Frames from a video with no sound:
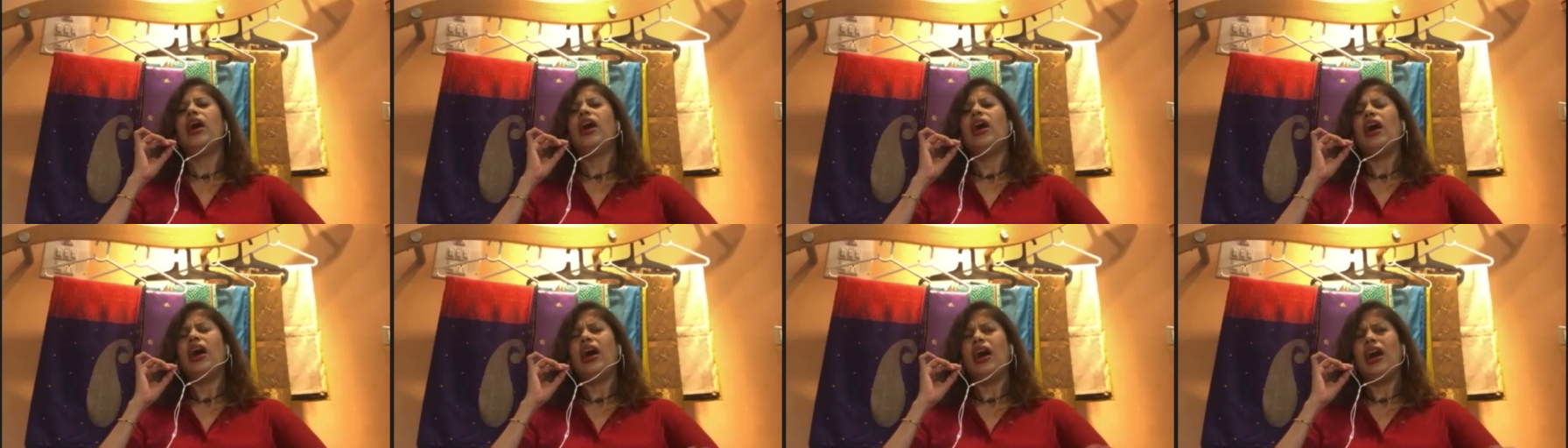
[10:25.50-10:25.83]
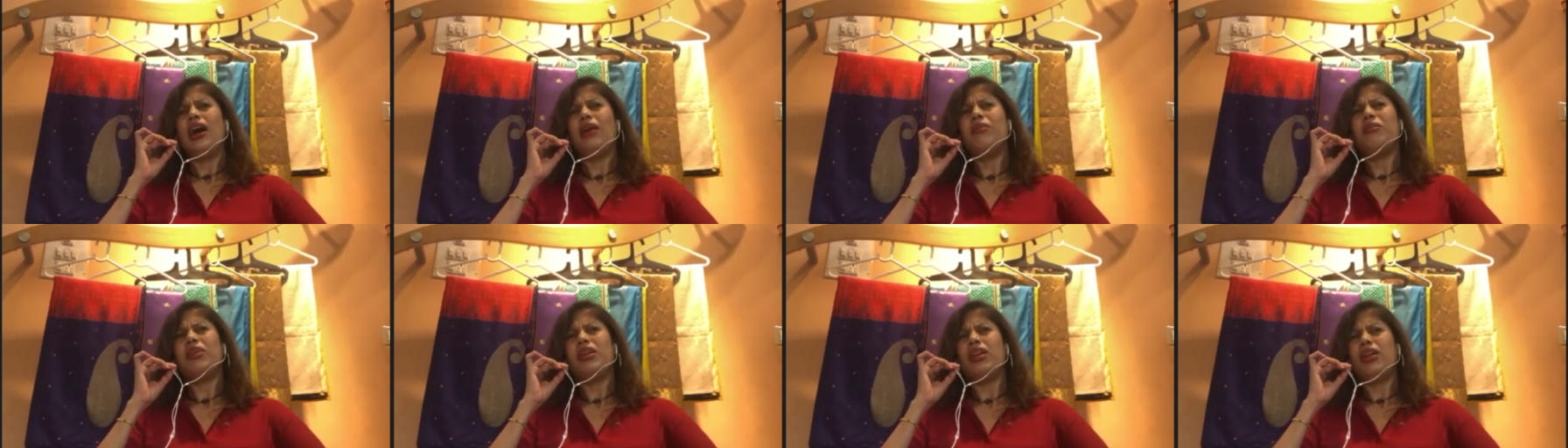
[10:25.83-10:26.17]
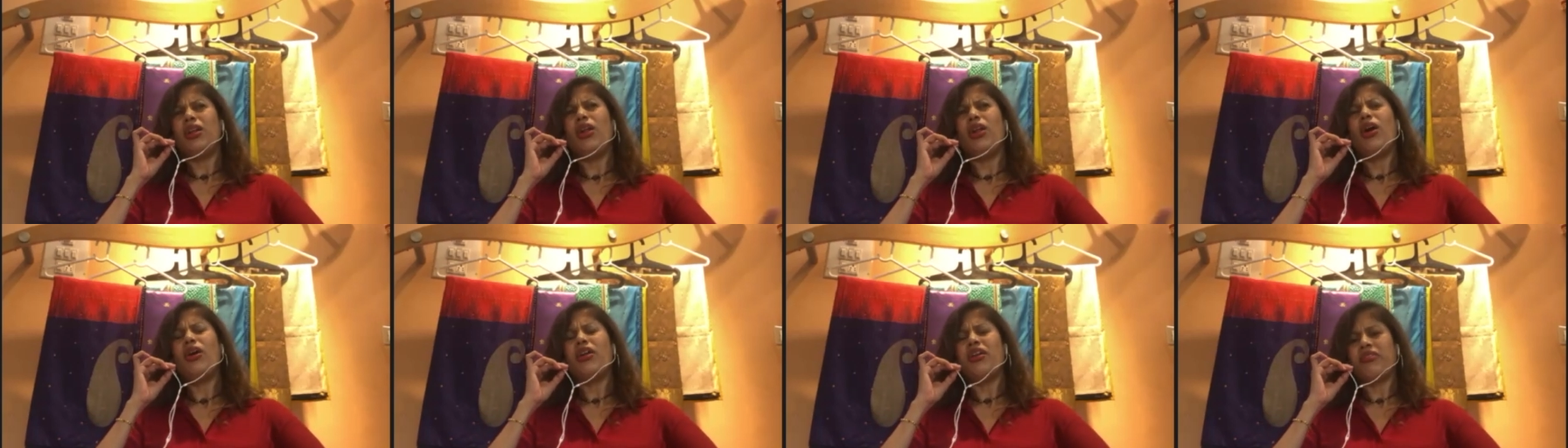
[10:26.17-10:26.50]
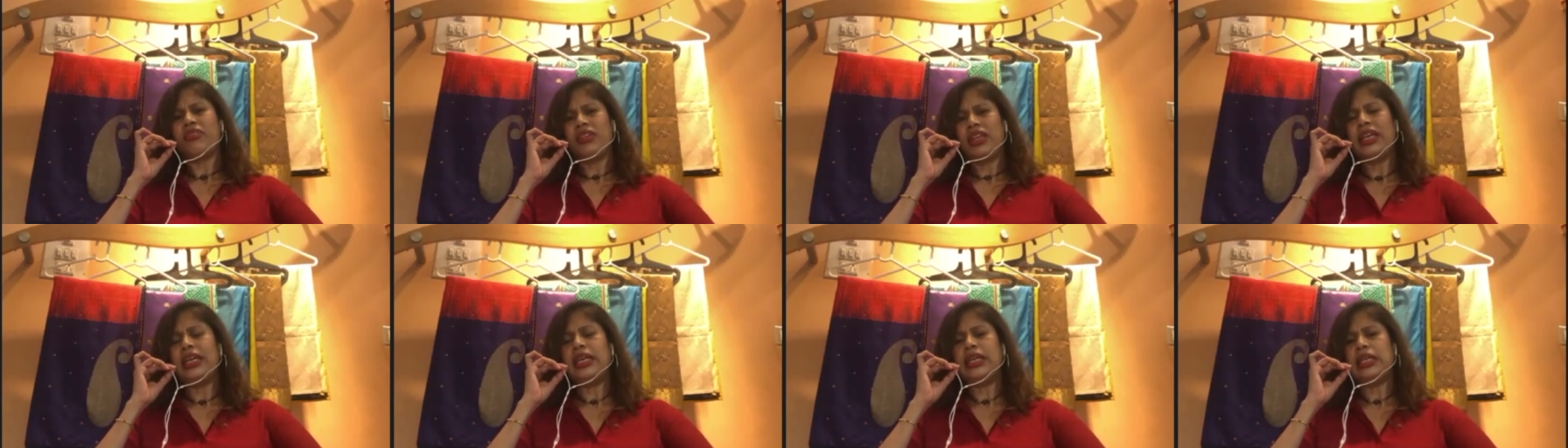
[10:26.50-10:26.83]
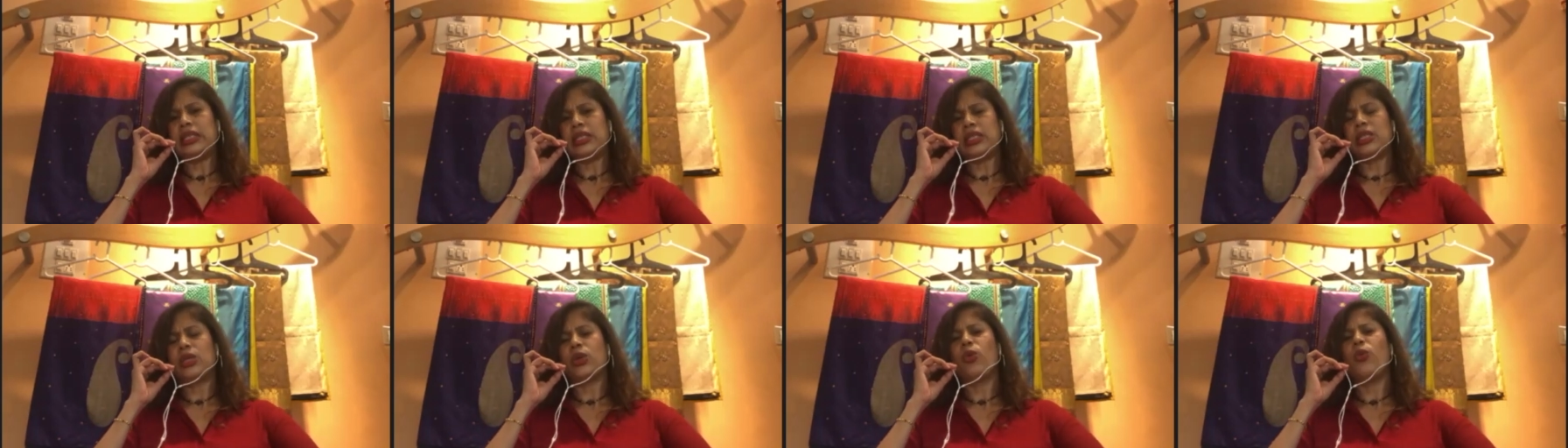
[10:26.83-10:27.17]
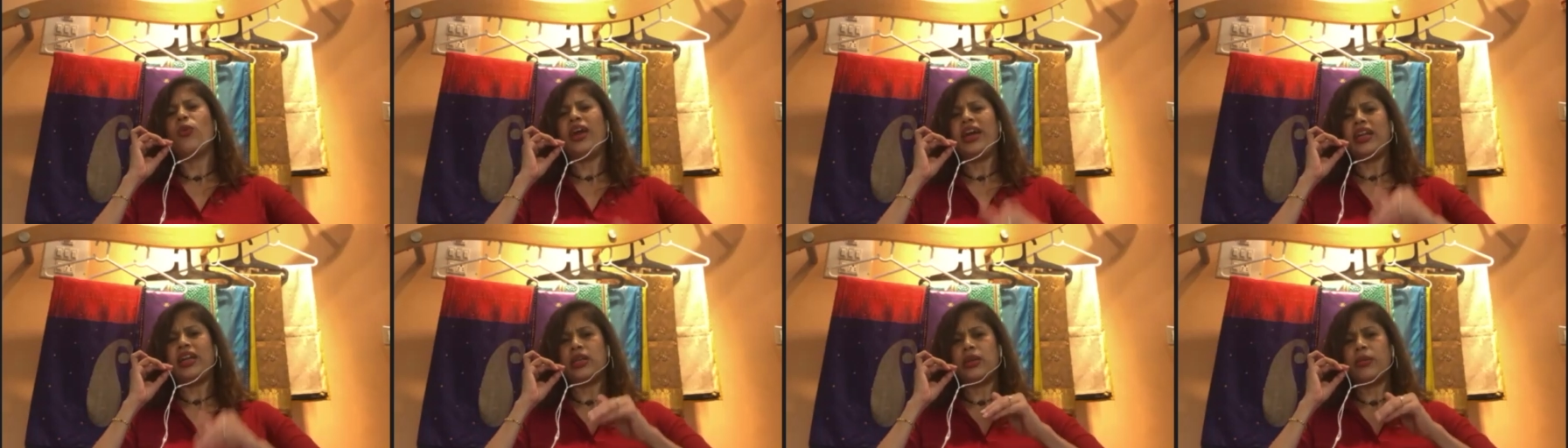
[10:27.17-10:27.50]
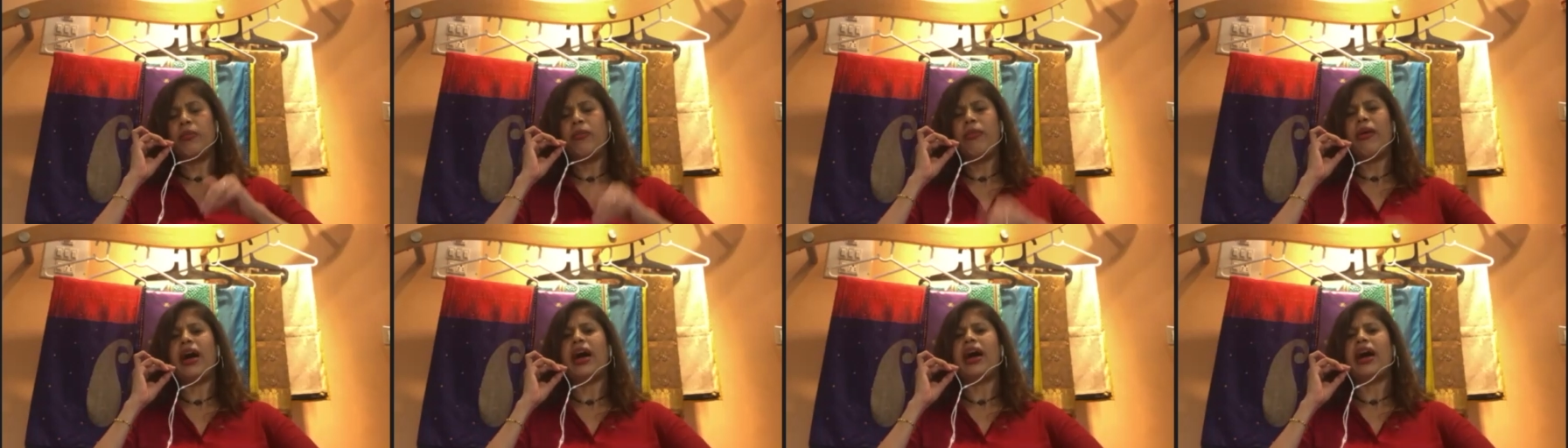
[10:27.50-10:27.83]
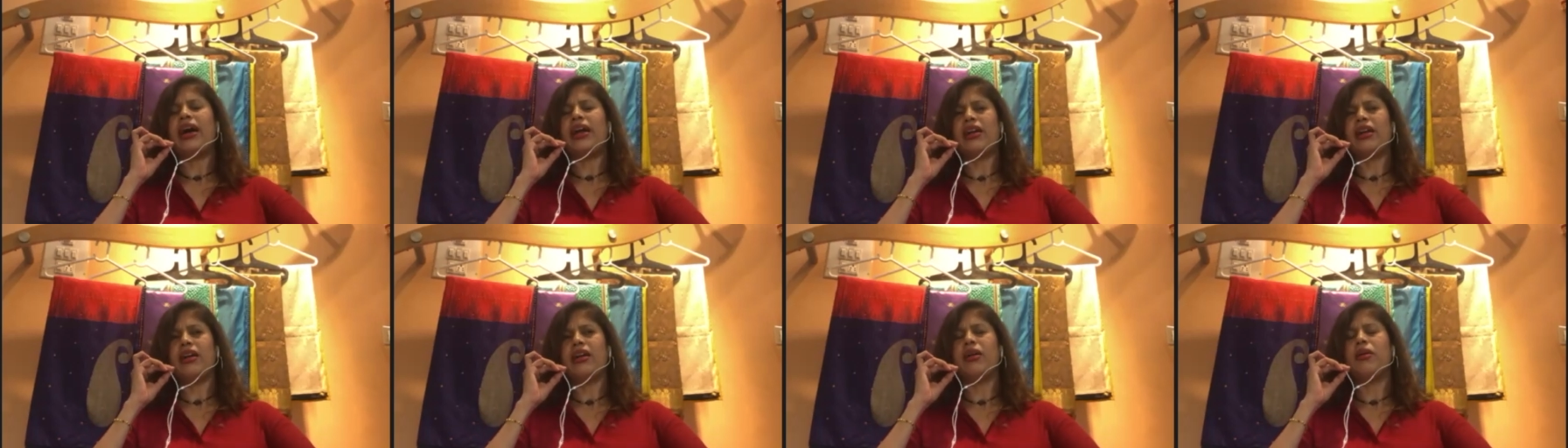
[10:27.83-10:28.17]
A lot of things went bad,